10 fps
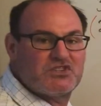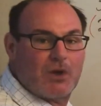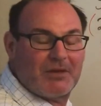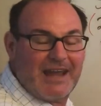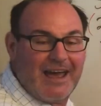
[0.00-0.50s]
so
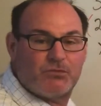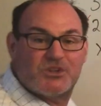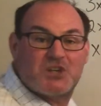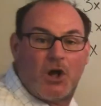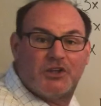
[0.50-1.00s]
I'm going to have
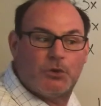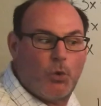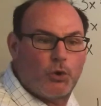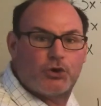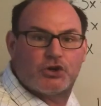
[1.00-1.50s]
what's called an
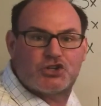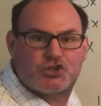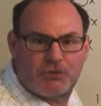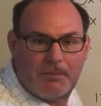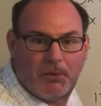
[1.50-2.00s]
ordered
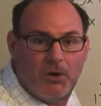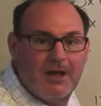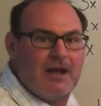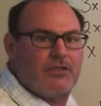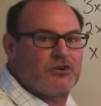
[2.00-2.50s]

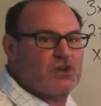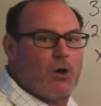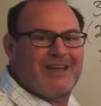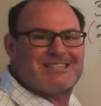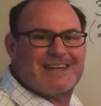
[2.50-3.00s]
triple. There's
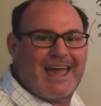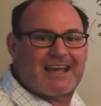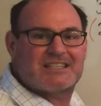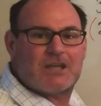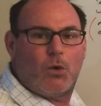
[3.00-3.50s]
always an
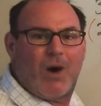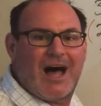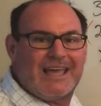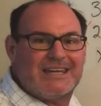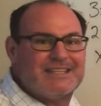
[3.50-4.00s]
x, a
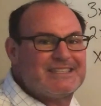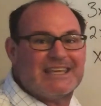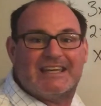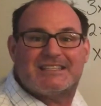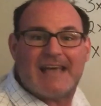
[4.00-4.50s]
y, and a
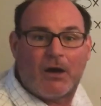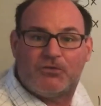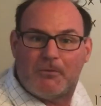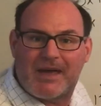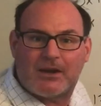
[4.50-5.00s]
z. It's
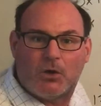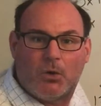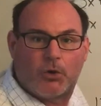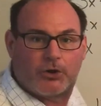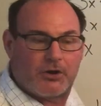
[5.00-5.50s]
alphabetical
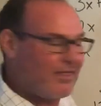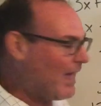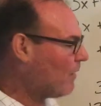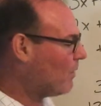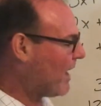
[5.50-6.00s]
order
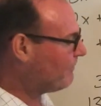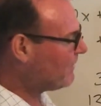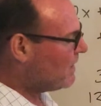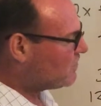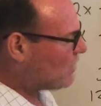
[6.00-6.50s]
that way.
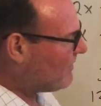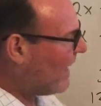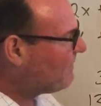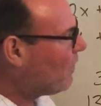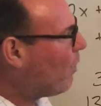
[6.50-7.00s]
So I've
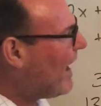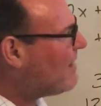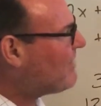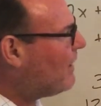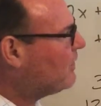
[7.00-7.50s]
got the y
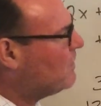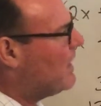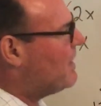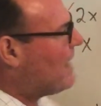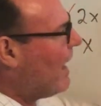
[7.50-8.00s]
value.
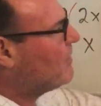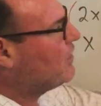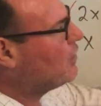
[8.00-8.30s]
Now I'm going to